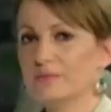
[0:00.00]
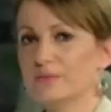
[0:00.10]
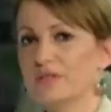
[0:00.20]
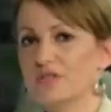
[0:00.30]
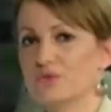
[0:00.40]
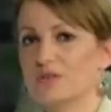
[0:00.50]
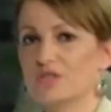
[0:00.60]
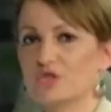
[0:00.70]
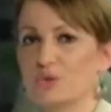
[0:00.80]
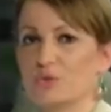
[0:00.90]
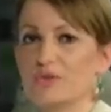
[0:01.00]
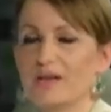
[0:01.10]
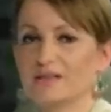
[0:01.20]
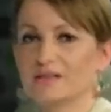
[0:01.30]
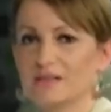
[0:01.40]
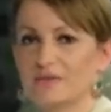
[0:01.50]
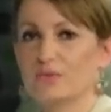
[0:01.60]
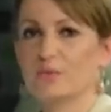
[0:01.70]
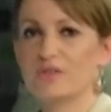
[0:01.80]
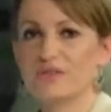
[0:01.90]
history has shown that
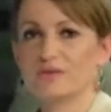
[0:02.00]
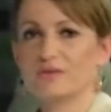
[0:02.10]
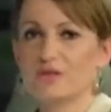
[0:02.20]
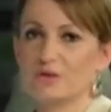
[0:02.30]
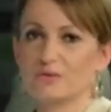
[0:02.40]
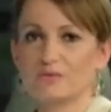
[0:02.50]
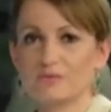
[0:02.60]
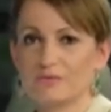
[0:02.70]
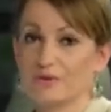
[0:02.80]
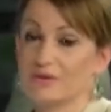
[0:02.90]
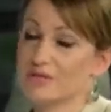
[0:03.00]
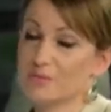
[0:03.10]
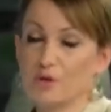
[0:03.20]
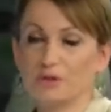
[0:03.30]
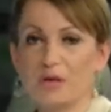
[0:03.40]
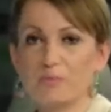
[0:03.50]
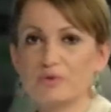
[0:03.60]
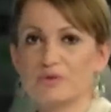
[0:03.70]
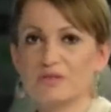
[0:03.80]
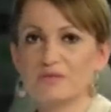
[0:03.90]
even with you know, very small
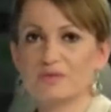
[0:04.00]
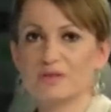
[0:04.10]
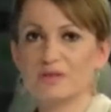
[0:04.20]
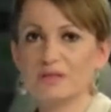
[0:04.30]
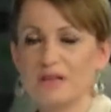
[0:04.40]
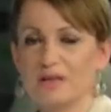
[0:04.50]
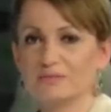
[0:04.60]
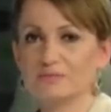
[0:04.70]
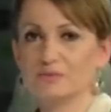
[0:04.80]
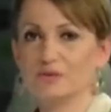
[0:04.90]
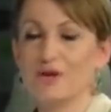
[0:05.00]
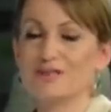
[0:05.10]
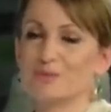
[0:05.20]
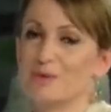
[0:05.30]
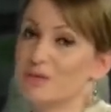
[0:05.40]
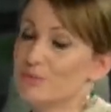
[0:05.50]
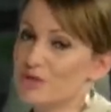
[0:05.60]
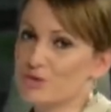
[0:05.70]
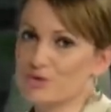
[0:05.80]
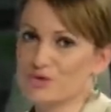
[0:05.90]
numbers and not as many
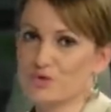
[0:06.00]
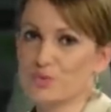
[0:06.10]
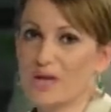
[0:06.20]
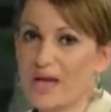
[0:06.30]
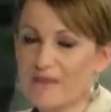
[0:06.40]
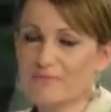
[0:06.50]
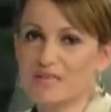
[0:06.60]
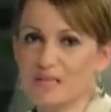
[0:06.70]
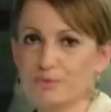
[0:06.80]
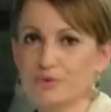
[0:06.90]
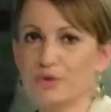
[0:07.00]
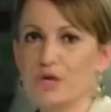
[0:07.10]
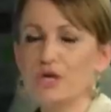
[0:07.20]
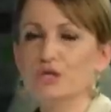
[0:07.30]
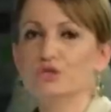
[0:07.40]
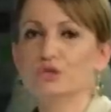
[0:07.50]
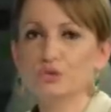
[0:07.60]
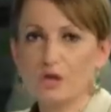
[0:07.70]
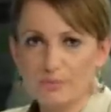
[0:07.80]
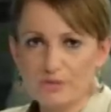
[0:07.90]
resources, we have been able to
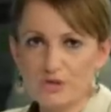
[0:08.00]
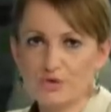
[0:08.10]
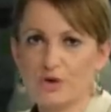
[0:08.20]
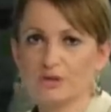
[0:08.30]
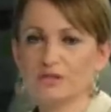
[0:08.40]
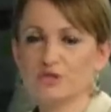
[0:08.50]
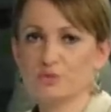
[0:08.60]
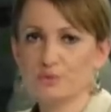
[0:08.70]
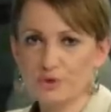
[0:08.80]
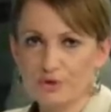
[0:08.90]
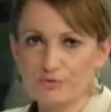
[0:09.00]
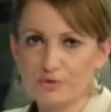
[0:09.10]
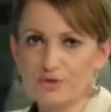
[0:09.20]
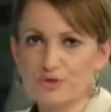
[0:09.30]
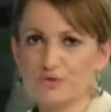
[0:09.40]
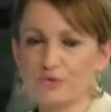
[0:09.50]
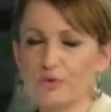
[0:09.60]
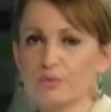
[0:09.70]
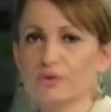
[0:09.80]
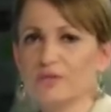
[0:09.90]
lobby strongly, to put our voices
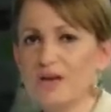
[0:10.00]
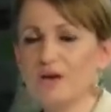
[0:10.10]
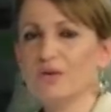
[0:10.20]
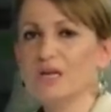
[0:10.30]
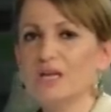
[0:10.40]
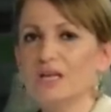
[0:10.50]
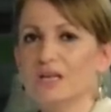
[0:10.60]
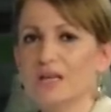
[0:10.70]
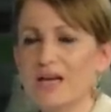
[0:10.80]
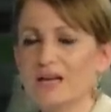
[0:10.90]
forward. But now, ahead